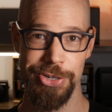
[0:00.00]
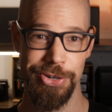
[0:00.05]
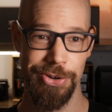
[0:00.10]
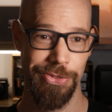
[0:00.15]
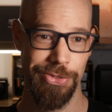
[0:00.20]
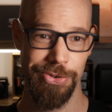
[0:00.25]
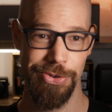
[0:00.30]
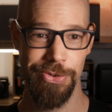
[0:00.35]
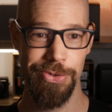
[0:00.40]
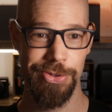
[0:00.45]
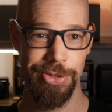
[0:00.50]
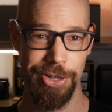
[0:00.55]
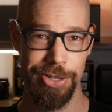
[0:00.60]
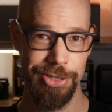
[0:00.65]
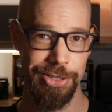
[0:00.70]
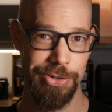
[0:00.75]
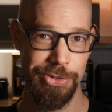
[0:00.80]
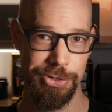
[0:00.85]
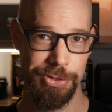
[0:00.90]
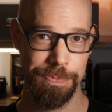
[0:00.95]
or their own
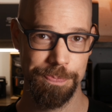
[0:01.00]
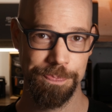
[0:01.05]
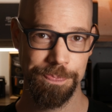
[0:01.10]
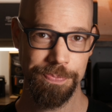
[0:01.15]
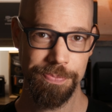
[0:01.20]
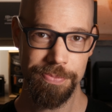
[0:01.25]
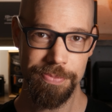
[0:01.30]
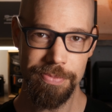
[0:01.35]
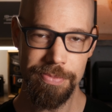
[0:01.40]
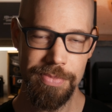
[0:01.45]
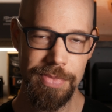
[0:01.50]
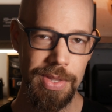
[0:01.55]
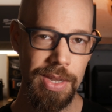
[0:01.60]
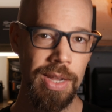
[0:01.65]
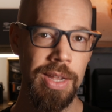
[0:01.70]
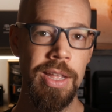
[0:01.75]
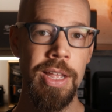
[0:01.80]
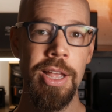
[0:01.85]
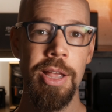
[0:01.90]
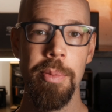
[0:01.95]
conclusion
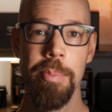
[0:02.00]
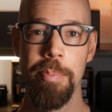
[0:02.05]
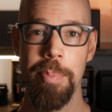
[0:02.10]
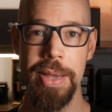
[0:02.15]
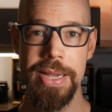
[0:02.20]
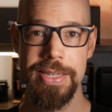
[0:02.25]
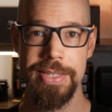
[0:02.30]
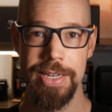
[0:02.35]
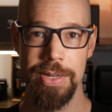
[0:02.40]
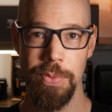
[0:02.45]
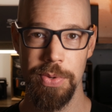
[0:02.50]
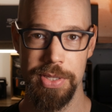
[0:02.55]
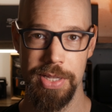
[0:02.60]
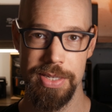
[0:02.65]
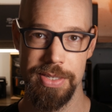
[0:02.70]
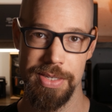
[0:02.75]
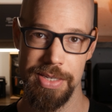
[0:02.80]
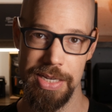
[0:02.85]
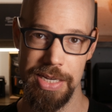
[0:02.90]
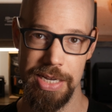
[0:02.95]
based on what
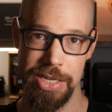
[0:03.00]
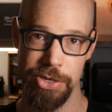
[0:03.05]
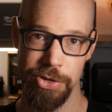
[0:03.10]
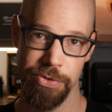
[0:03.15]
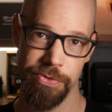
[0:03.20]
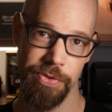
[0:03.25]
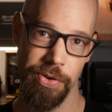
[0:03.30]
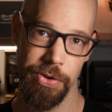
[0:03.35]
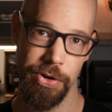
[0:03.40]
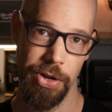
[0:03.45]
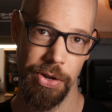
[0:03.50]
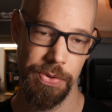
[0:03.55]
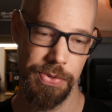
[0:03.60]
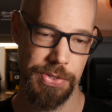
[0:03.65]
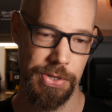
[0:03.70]
they see in your photo.